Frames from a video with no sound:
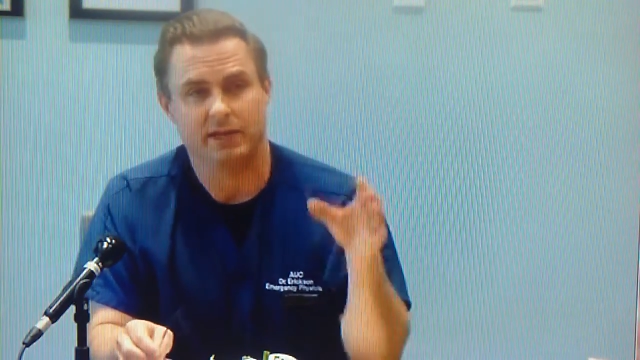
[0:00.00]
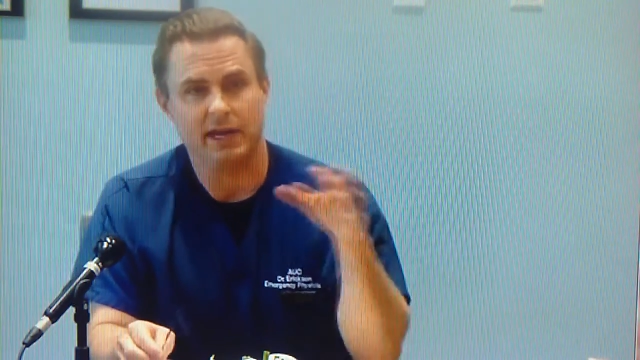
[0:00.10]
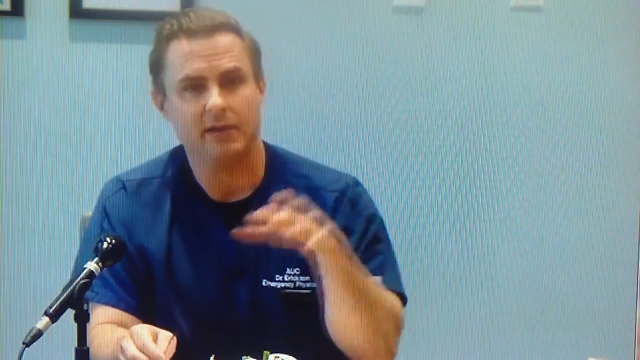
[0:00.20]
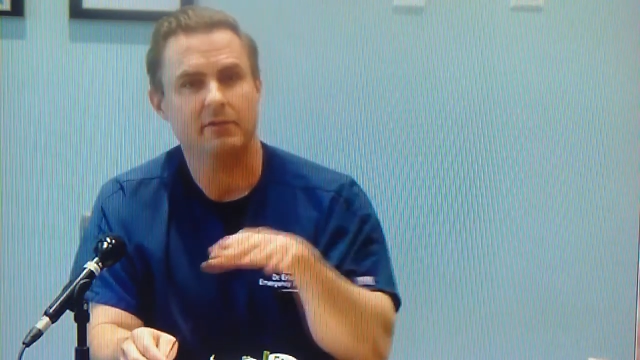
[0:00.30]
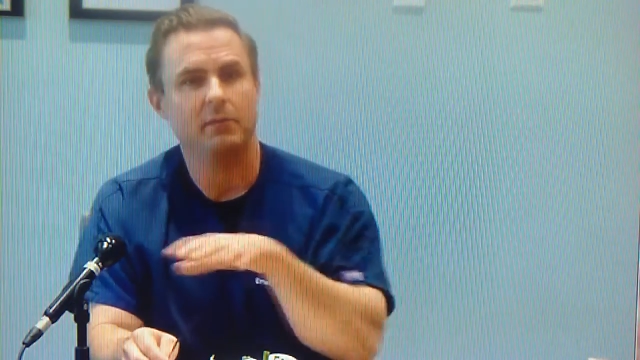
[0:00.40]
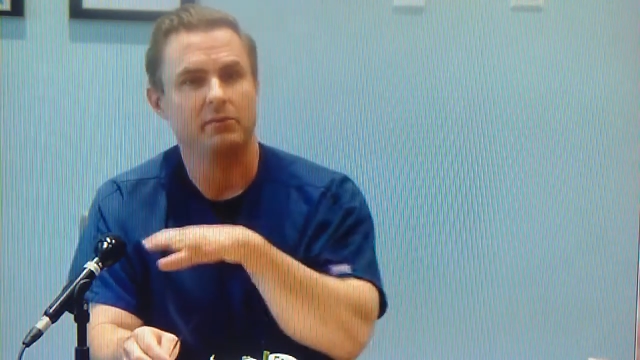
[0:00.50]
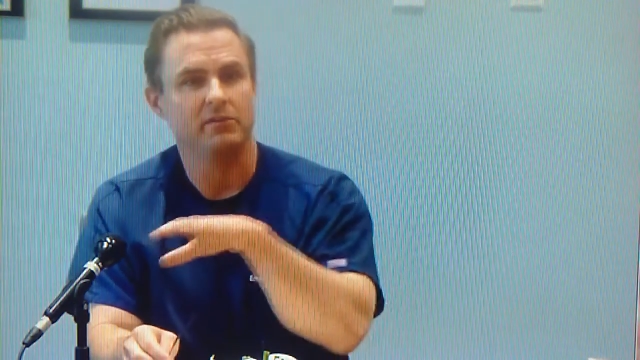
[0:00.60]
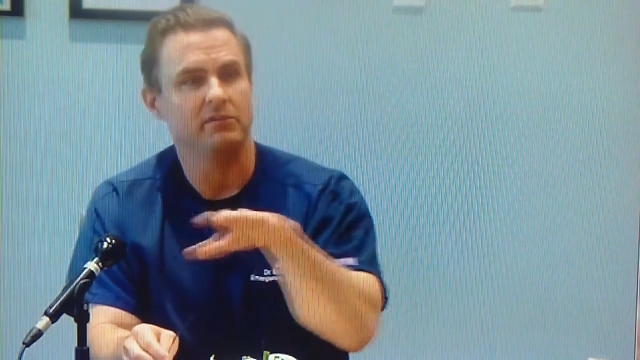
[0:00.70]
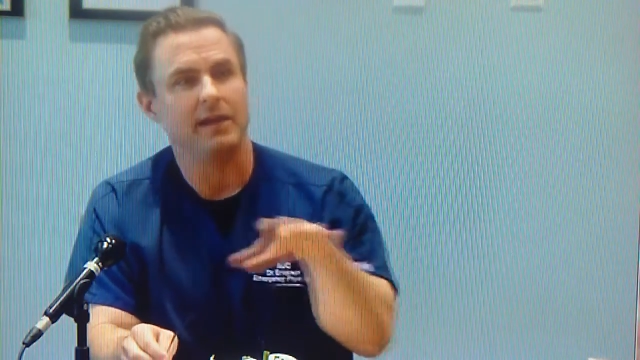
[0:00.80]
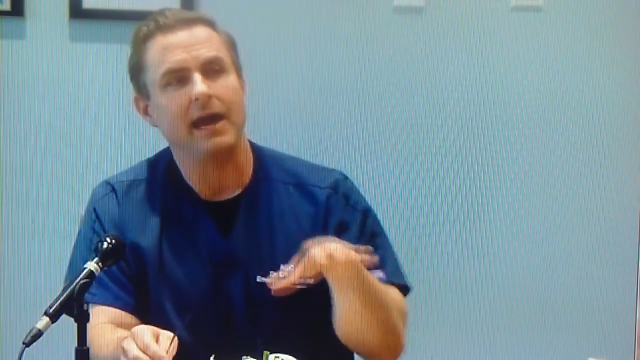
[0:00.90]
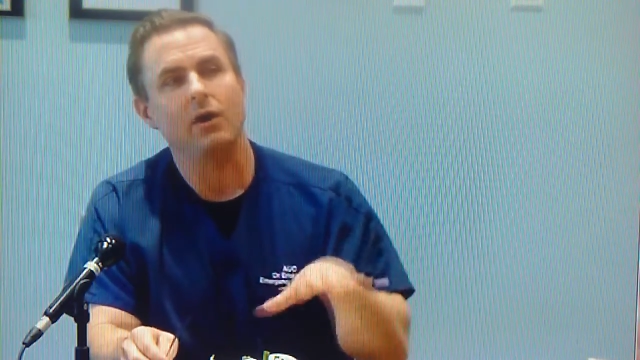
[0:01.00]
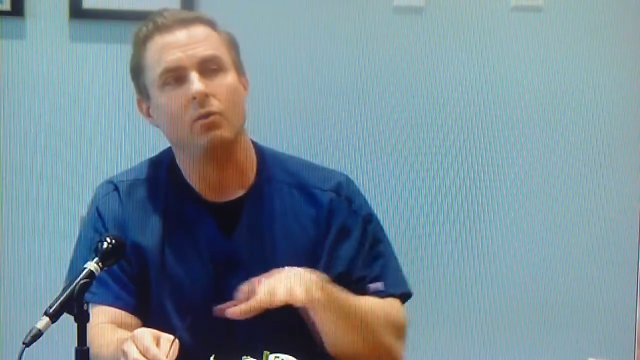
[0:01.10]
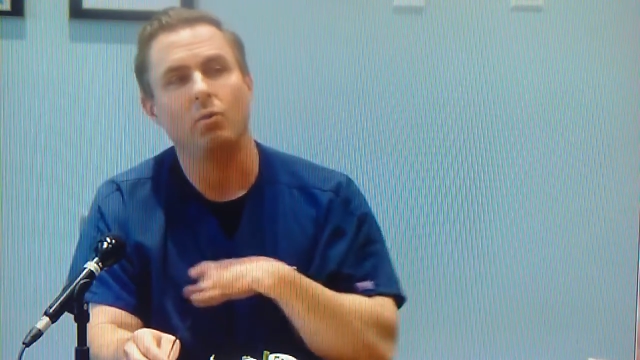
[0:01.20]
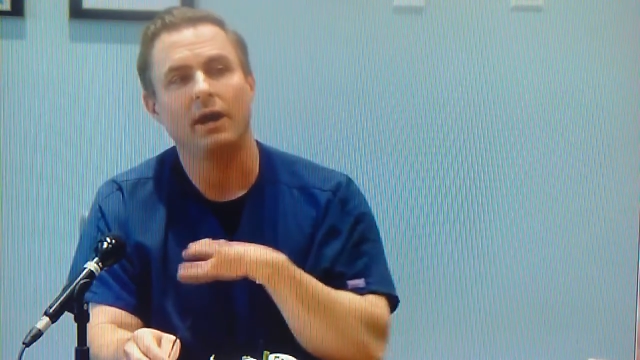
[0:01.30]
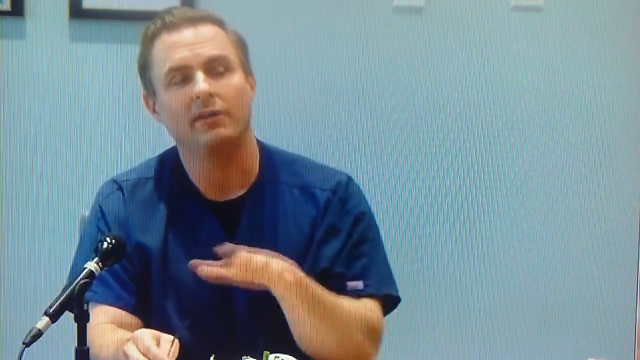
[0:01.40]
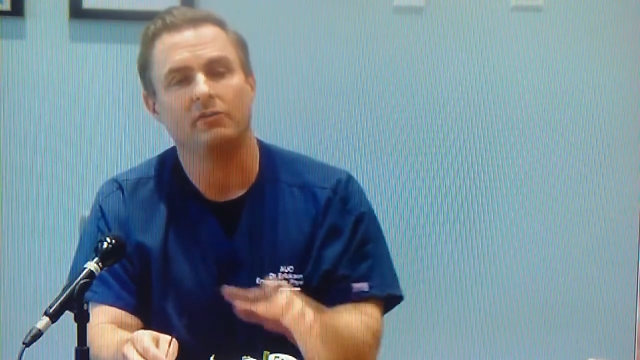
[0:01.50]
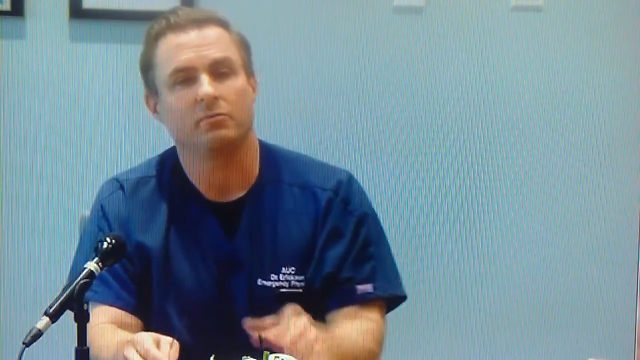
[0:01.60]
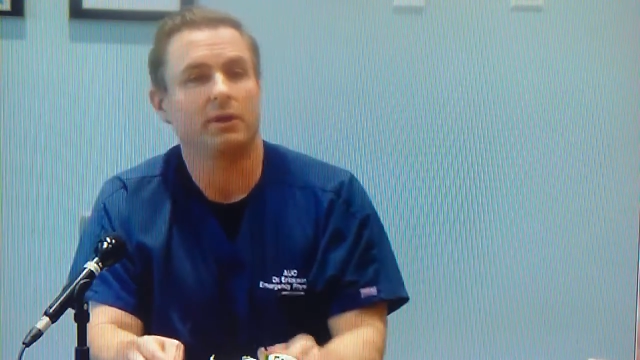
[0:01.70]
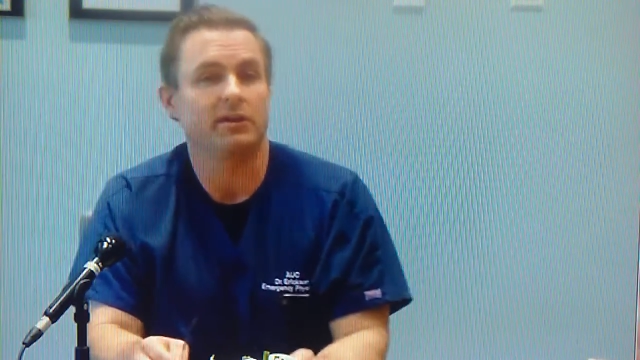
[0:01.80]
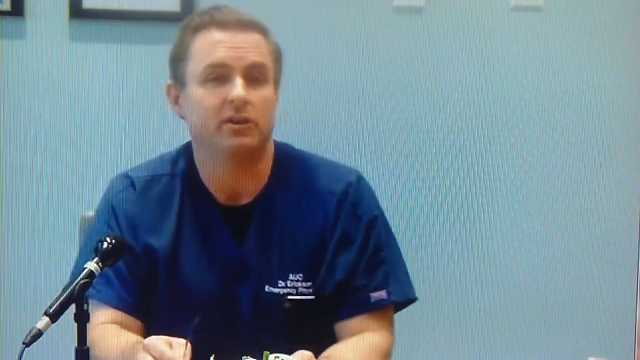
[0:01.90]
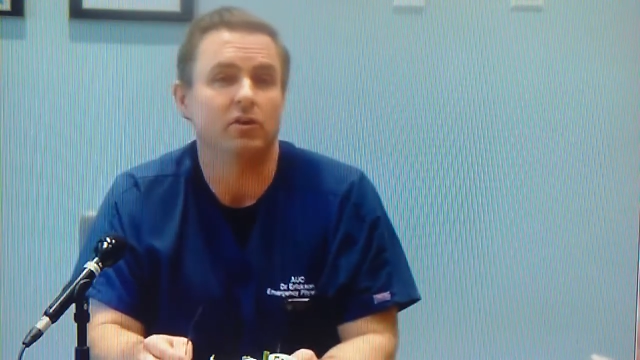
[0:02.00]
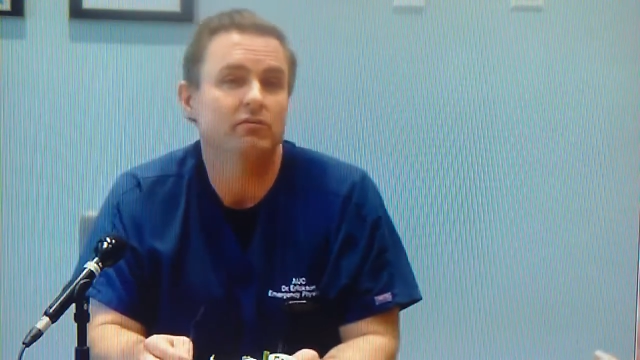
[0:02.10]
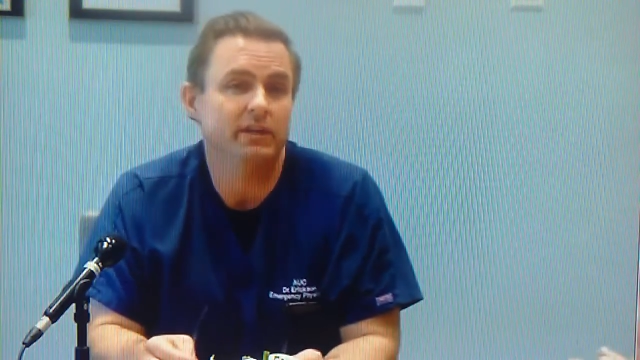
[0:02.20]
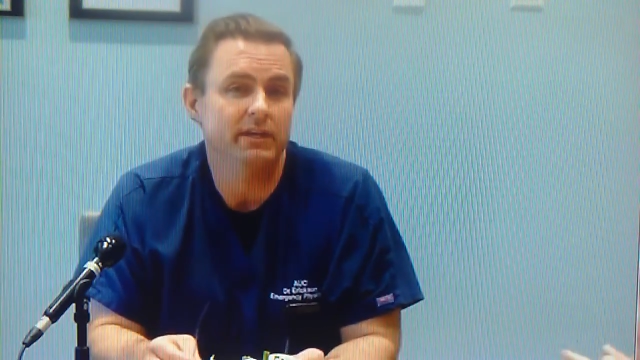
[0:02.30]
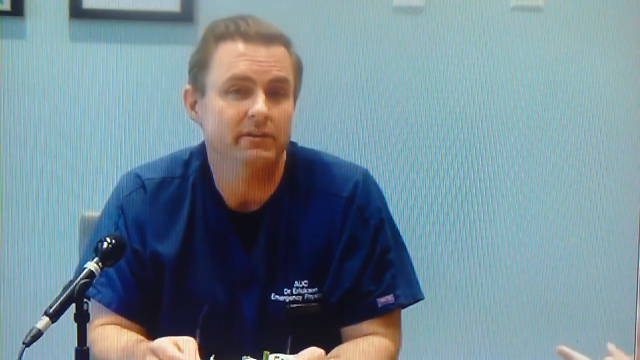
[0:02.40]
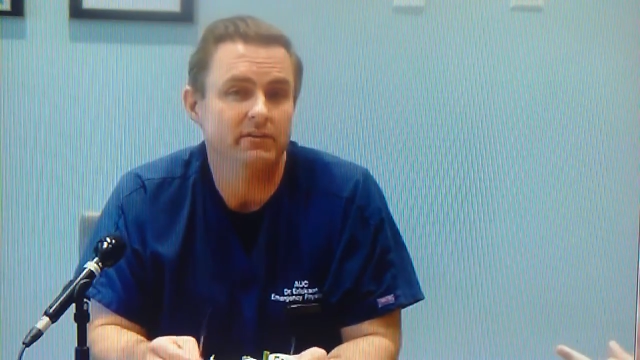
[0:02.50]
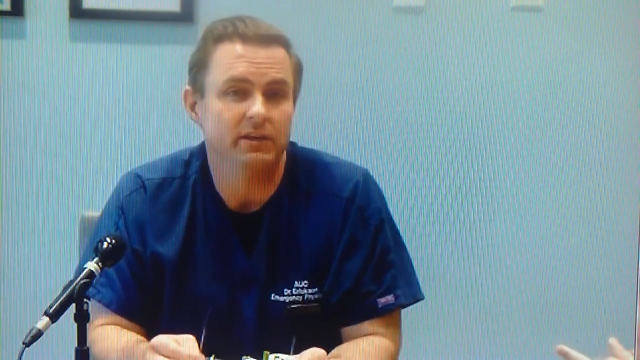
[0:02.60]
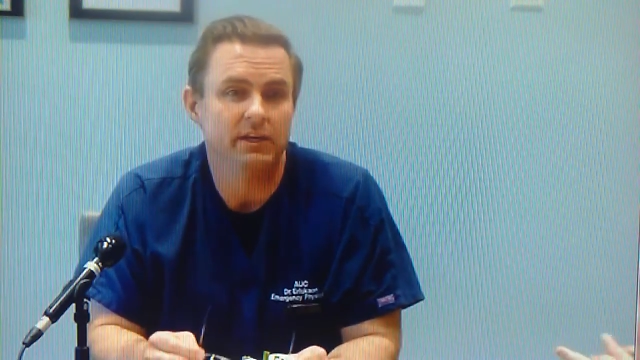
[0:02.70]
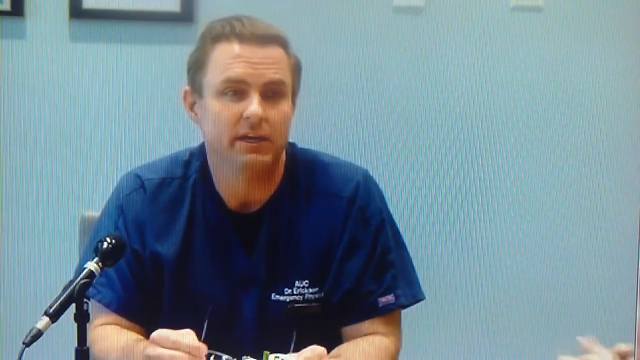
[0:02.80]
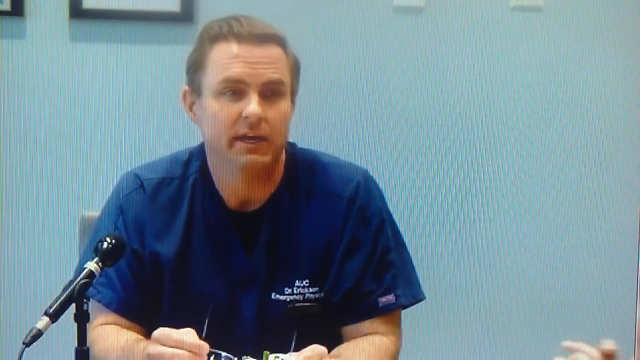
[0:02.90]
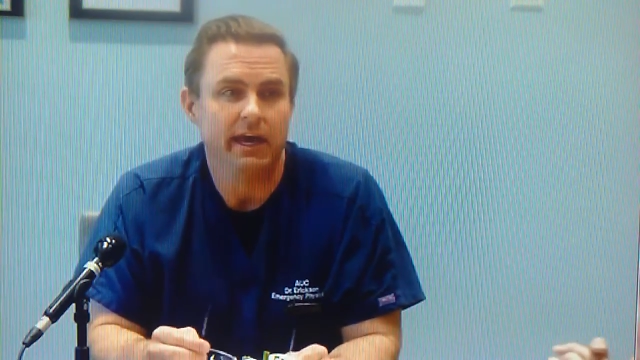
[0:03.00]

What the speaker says: to kind of help you see how widespread COVID is